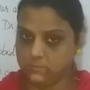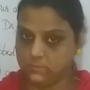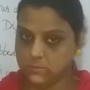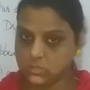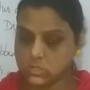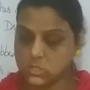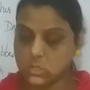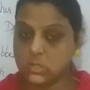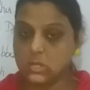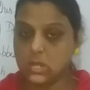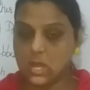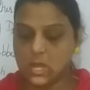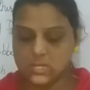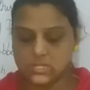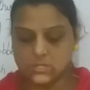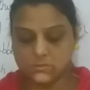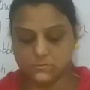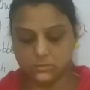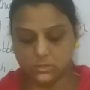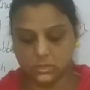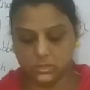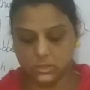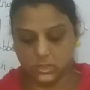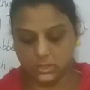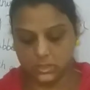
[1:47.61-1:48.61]
So last
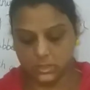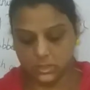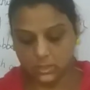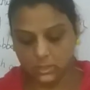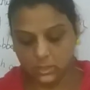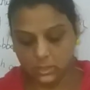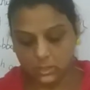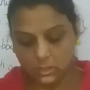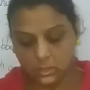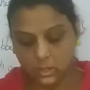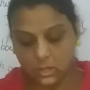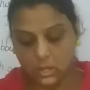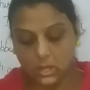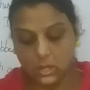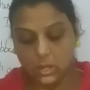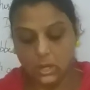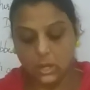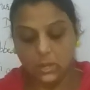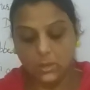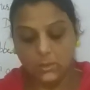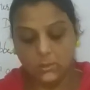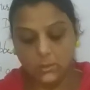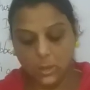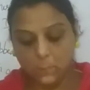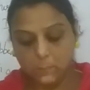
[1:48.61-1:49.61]
effort he did.
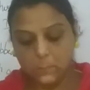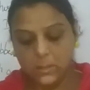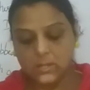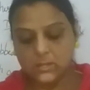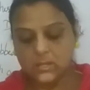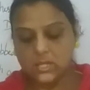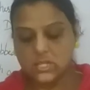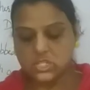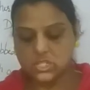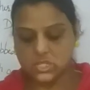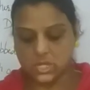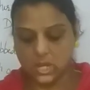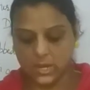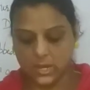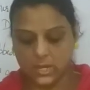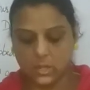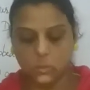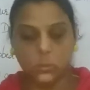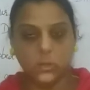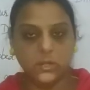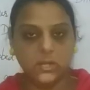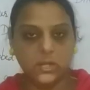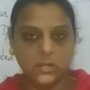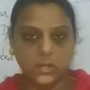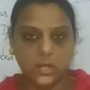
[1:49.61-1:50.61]
Rubbing the child,
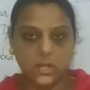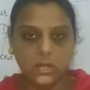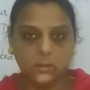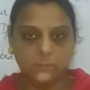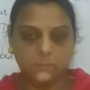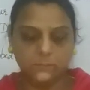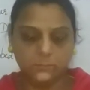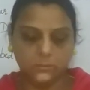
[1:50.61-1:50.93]
what he did?